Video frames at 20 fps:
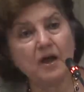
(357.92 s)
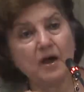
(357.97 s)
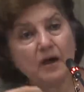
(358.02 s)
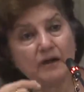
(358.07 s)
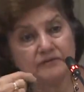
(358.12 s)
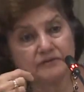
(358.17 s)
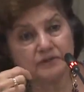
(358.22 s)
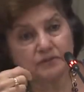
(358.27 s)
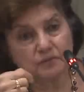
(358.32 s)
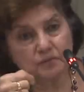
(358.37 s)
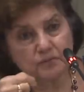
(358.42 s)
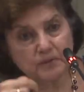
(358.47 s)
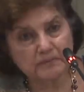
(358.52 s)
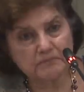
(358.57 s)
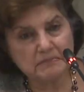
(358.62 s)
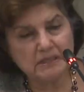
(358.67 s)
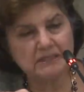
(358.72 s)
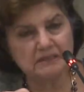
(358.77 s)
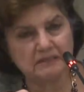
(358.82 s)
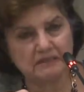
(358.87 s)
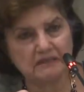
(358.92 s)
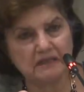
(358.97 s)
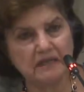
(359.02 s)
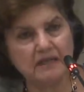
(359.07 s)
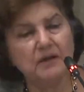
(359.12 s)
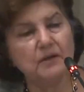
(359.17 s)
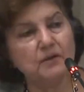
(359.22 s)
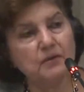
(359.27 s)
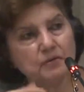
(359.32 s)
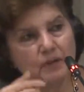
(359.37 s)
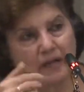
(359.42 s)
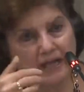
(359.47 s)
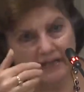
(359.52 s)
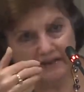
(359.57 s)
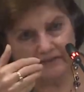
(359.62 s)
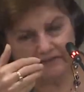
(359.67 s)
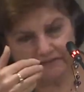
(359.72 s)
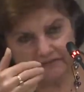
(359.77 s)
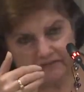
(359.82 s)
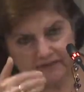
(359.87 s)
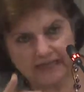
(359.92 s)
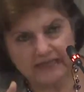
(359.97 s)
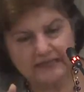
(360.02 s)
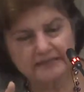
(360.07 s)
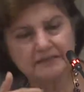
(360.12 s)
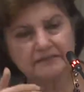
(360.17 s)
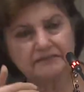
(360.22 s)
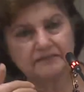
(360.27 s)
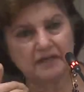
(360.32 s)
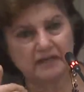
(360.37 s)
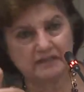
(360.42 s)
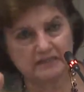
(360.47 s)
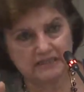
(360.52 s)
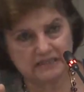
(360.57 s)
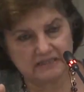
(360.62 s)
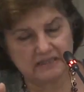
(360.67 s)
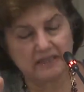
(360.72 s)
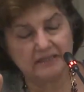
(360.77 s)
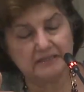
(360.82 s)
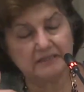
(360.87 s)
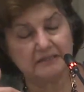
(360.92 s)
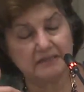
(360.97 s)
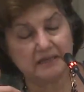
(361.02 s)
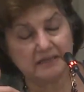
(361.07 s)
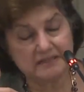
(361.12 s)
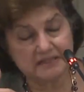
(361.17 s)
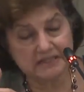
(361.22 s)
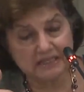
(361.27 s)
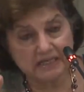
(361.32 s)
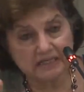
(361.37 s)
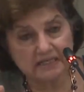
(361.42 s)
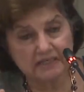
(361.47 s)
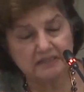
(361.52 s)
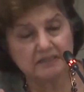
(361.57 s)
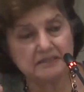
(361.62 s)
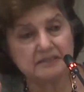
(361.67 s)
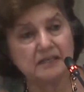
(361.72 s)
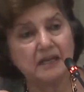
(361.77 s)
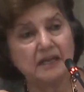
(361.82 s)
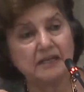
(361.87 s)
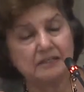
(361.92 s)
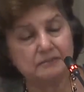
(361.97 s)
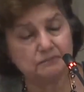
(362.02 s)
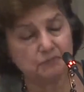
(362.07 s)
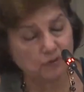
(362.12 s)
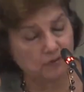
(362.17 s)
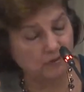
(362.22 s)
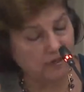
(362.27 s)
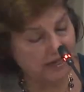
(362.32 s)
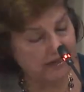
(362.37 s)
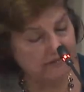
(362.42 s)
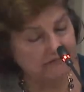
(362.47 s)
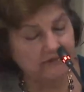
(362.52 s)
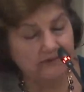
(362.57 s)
of the women who have fled Afghanistan and are seeking asylum or have